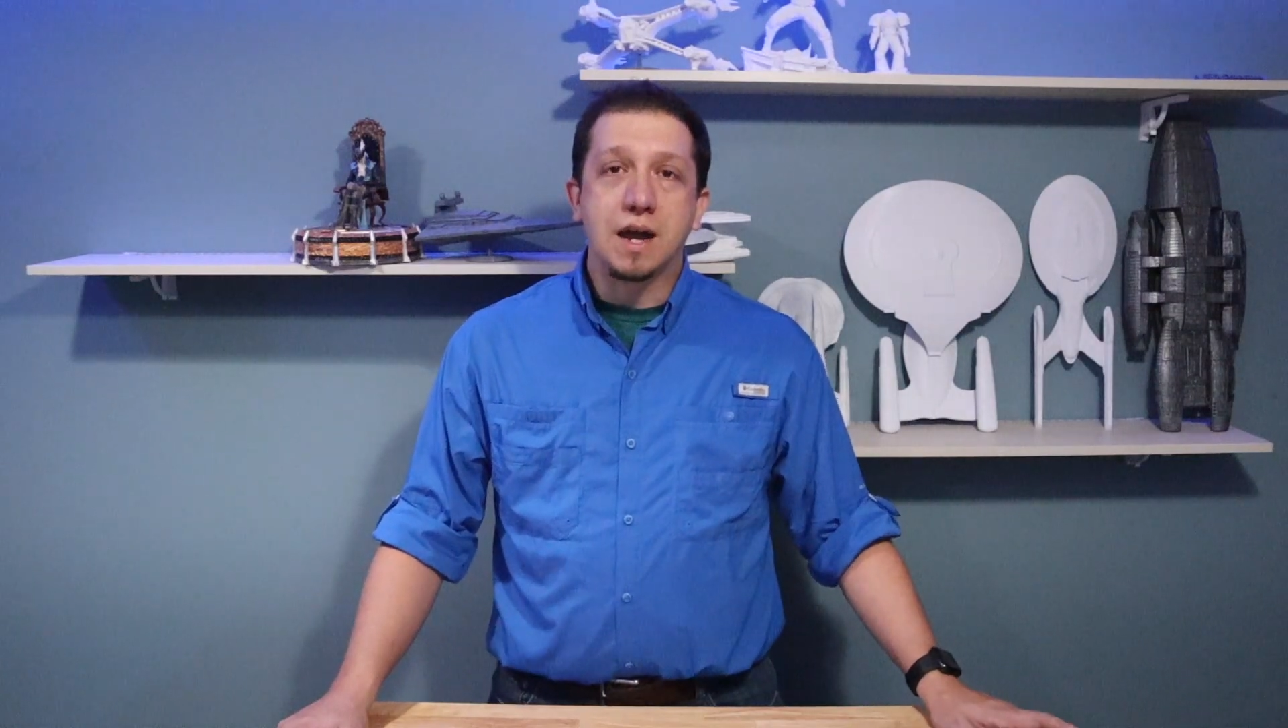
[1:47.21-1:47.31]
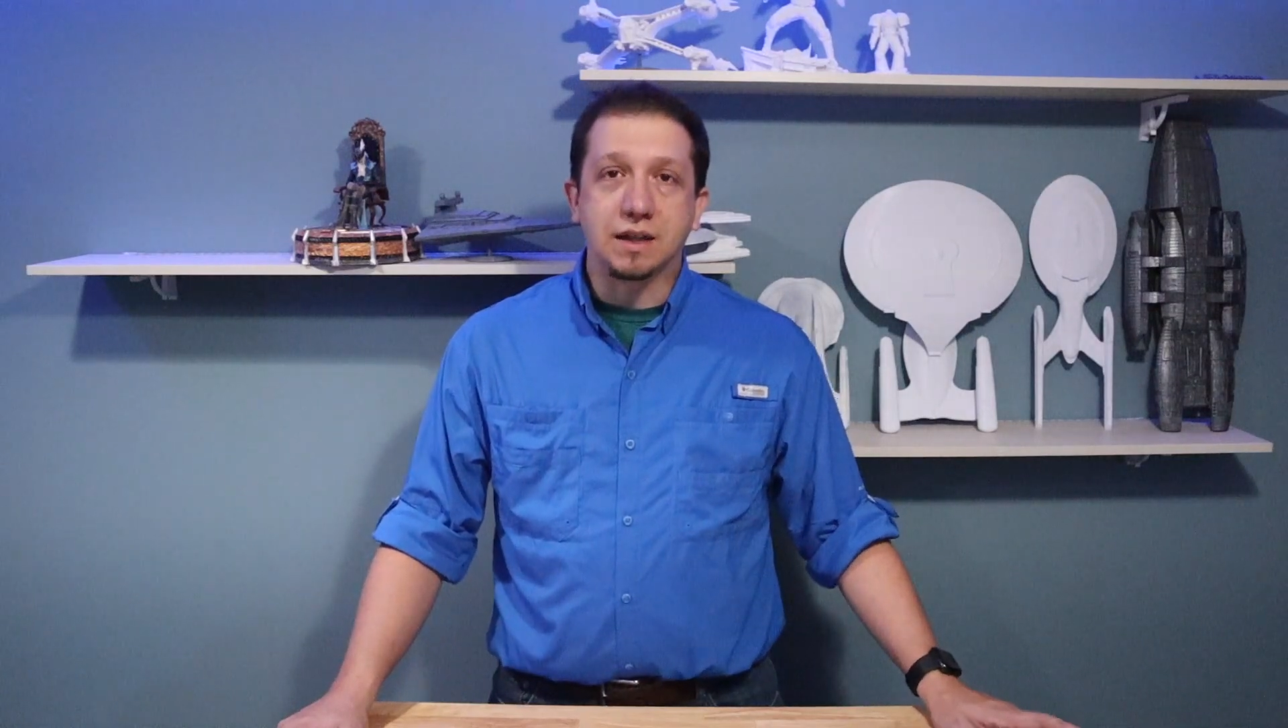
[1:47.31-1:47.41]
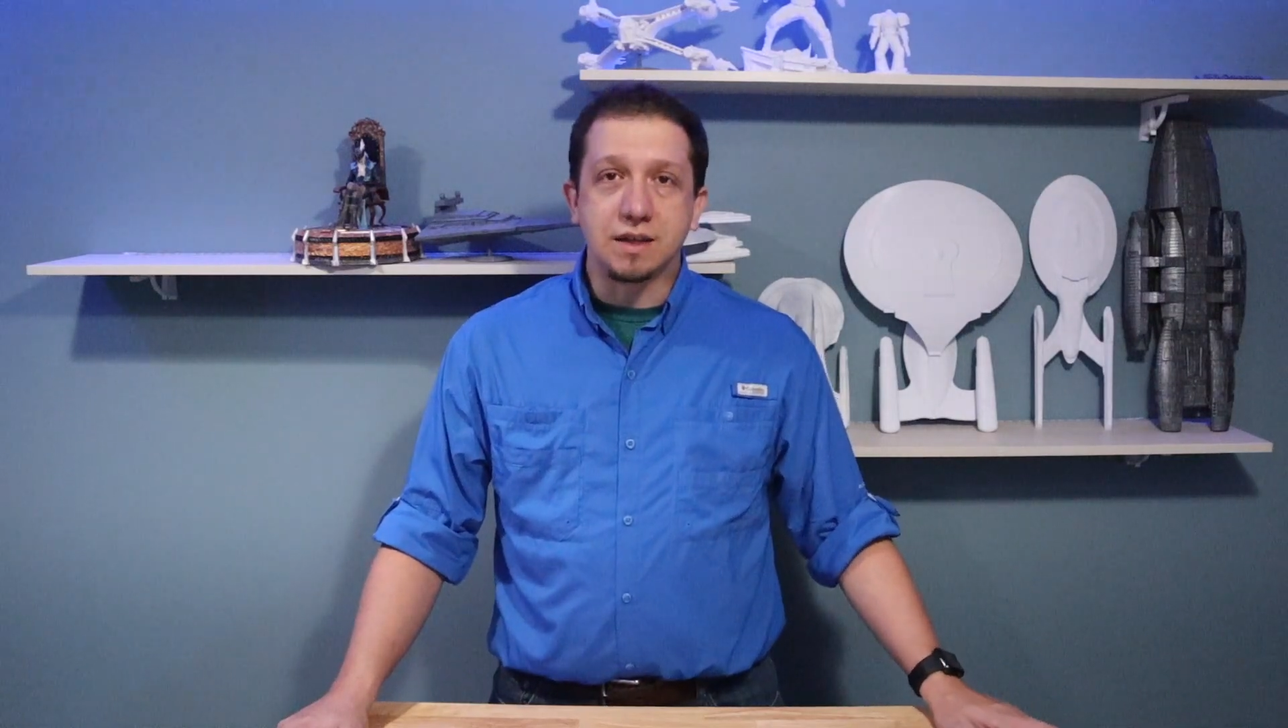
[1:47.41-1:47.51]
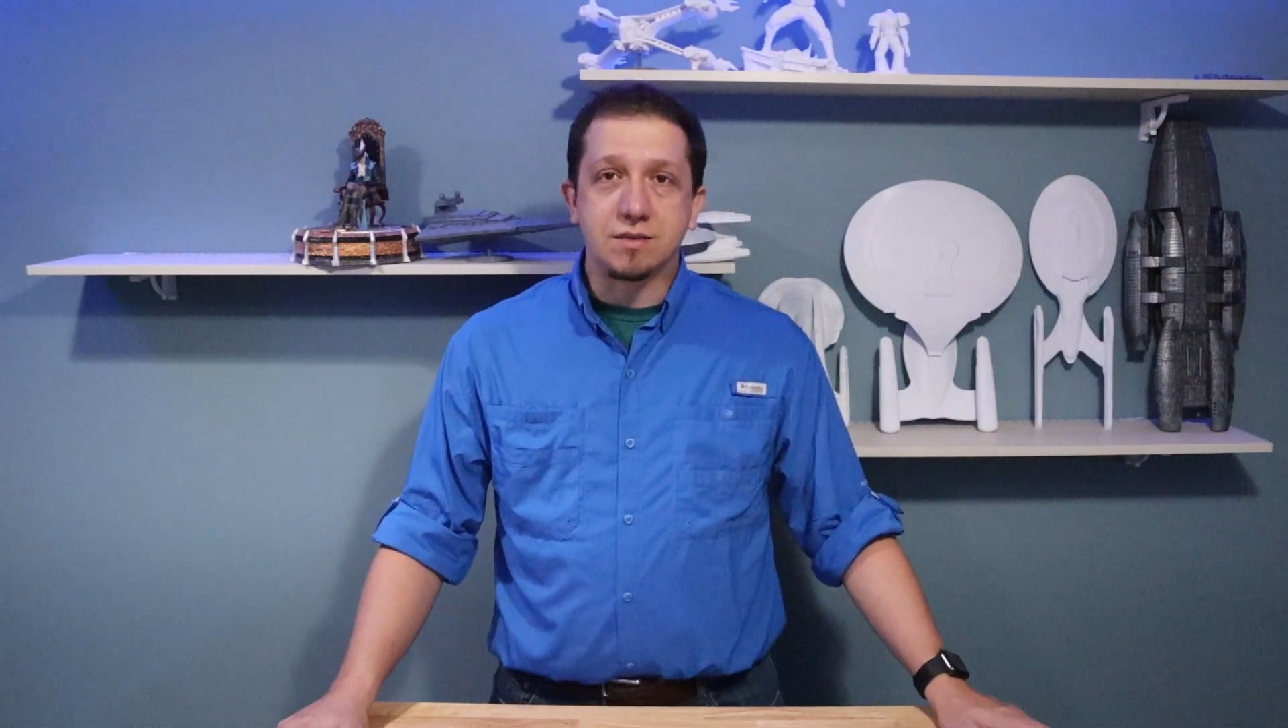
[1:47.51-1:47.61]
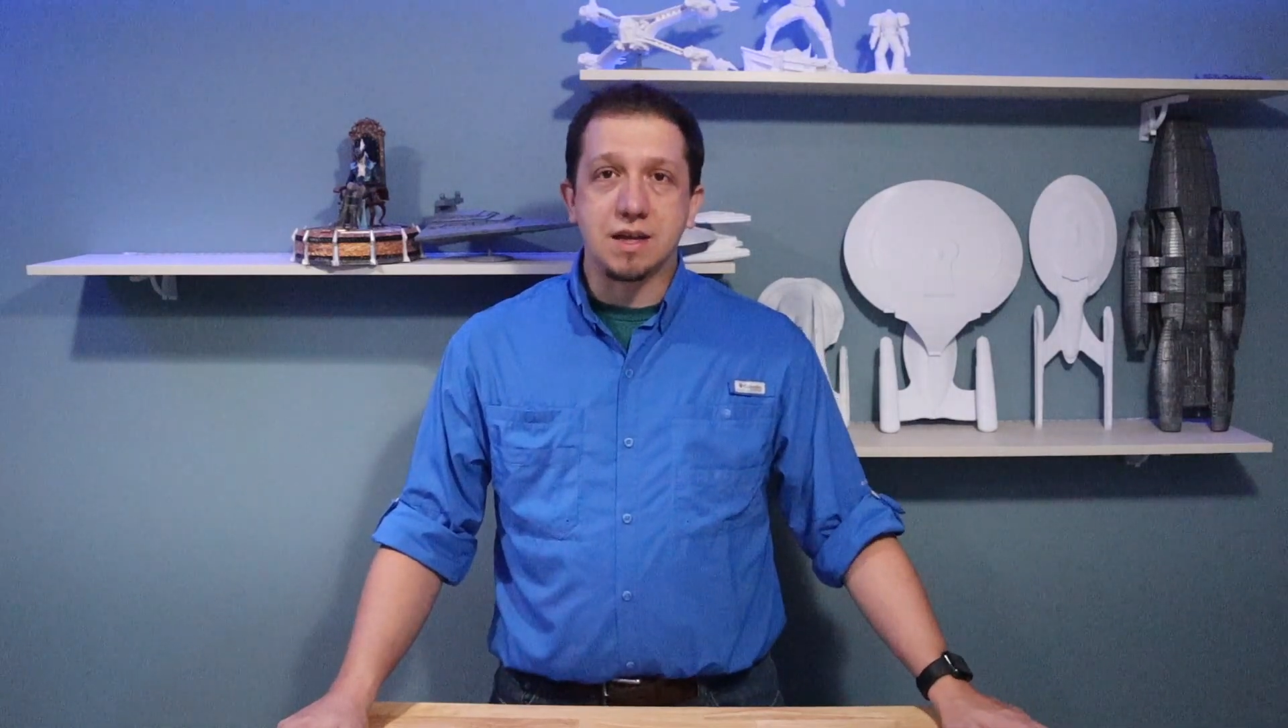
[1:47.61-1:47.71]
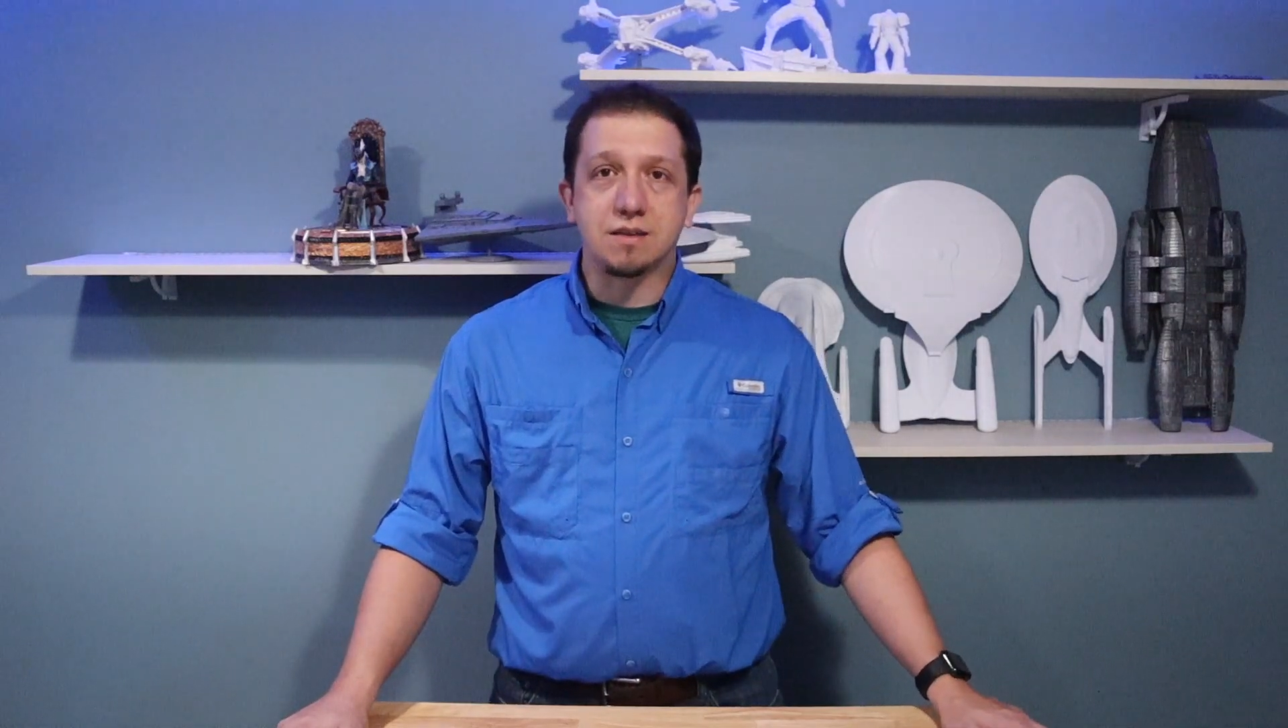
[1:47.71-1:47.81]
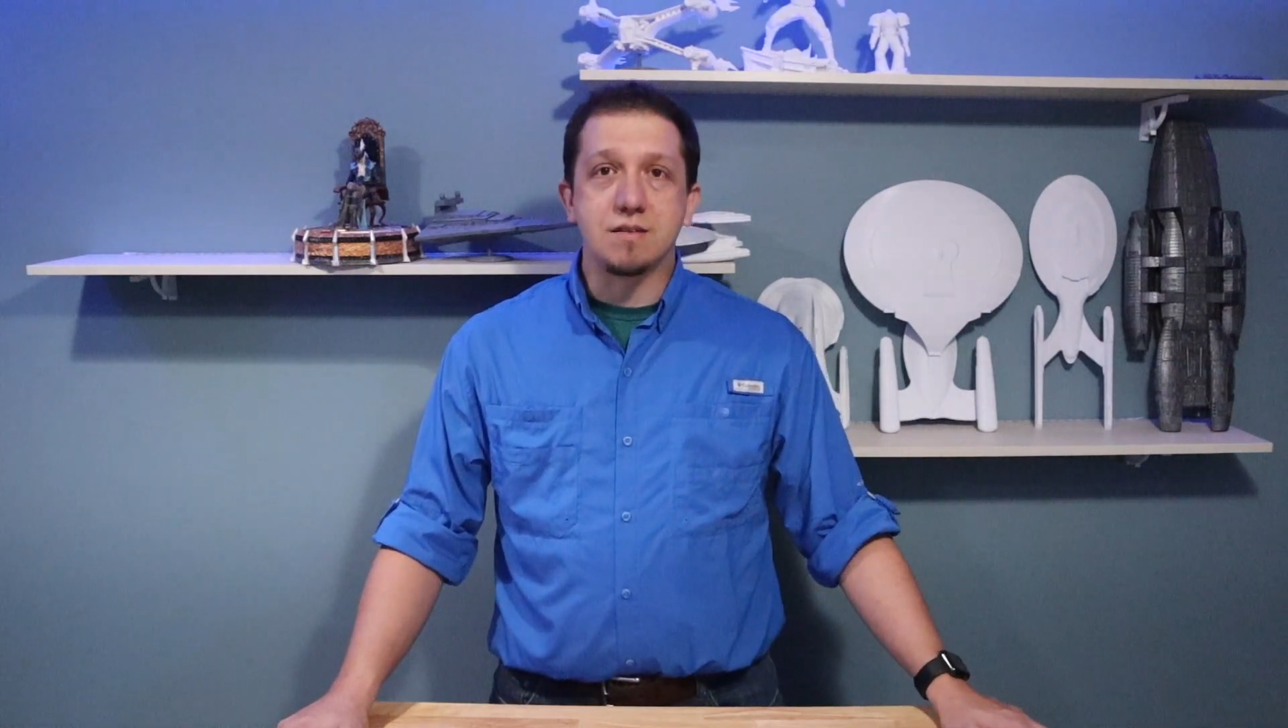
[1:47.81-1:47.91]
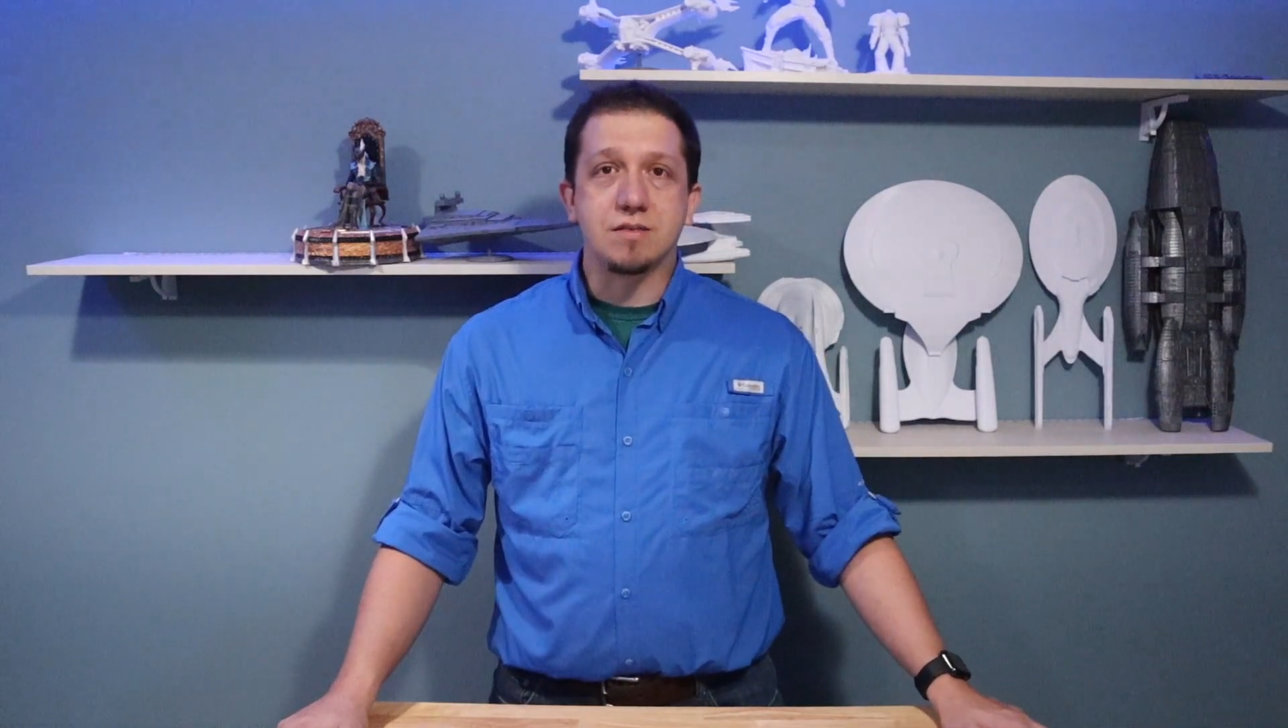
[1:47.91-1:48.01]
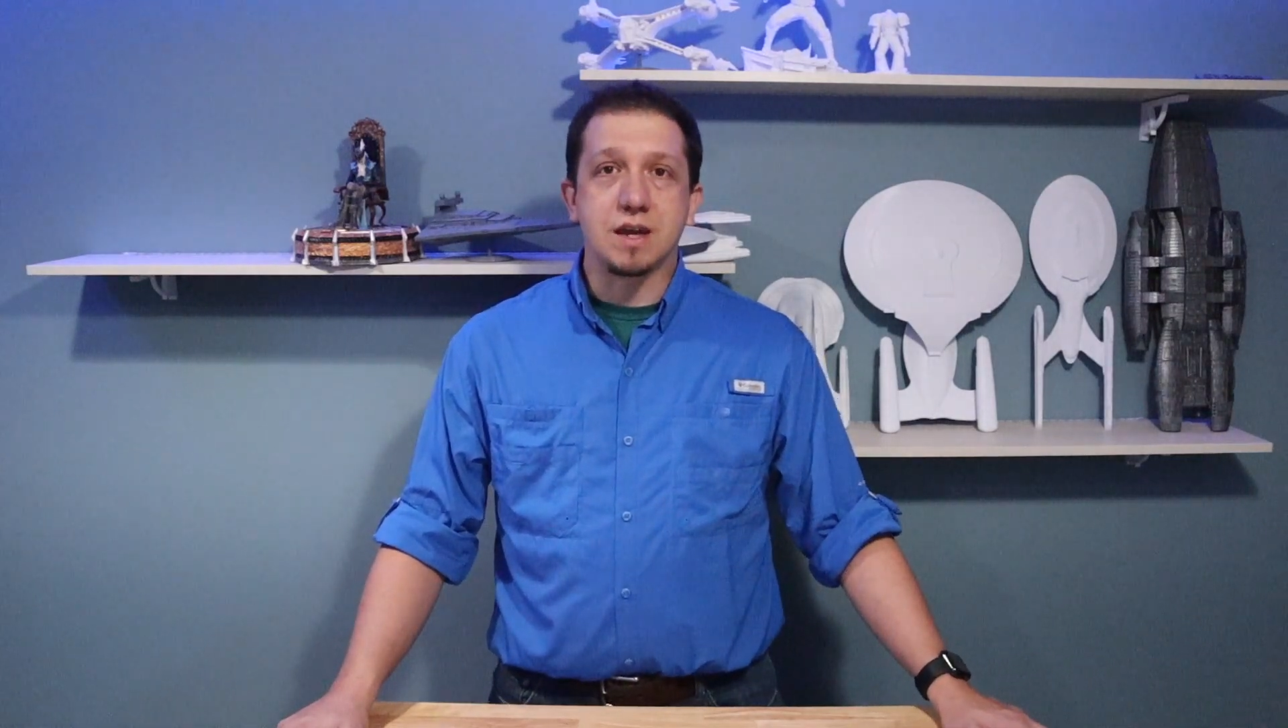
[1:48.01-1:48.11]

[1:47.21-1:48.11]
and let's get this